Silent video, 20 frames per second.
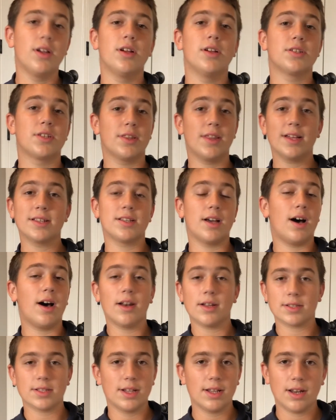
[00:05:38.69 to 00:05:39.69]
So that's
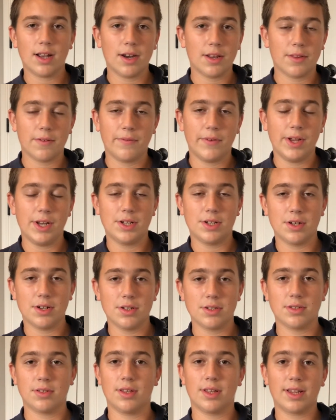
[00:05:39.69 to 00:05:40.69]
honestly a lot of the
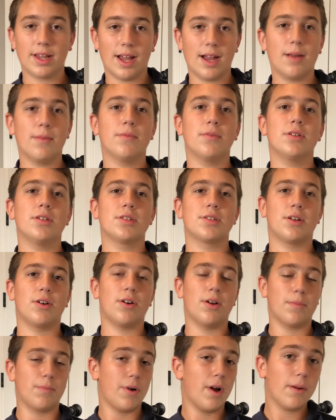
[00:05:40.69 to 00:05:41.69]
features. The cameras
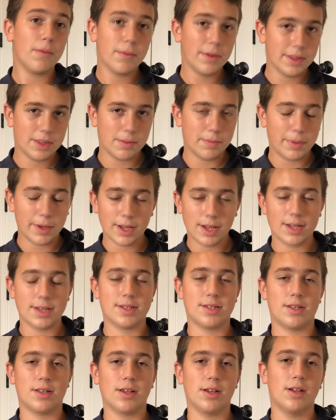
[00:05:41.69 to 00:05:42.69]
are probably the
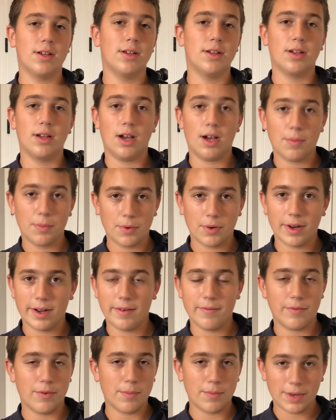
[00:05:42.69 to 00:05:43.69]
biggest
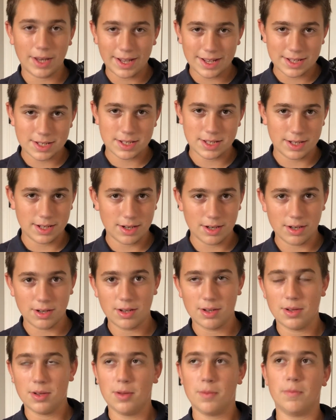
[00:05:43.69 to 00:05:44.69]
upgrade from last year,
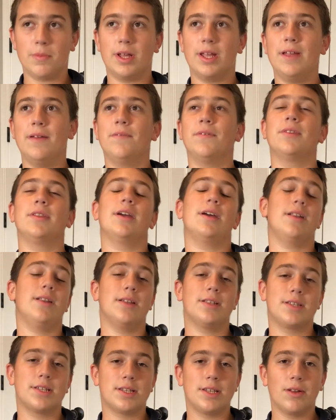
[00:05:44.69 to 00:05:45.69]
but even then,
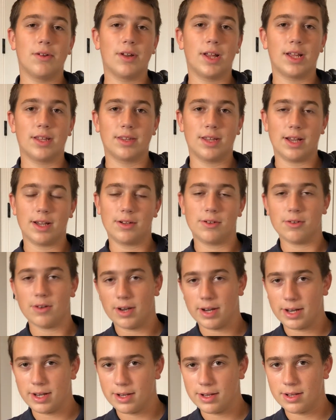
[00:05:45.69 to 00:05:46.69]
it's still not that
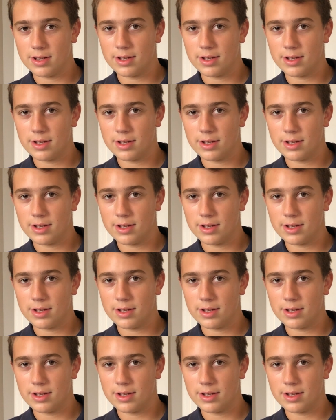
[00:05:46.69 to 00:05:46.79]
great.